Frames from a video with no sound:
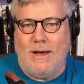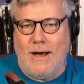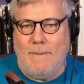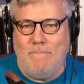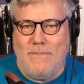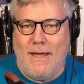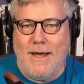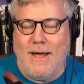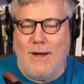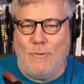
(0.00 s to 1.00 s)
Um,
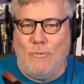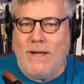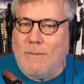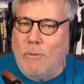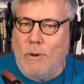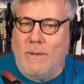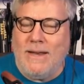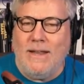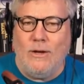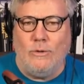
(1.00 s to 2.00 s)
Rick
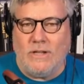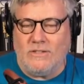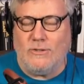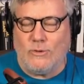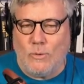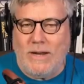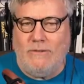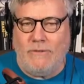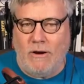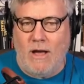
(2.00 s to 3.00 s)
Berman, who doesn't
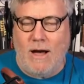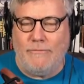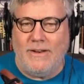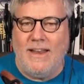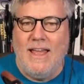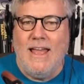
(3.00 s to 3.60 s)
tweet very often,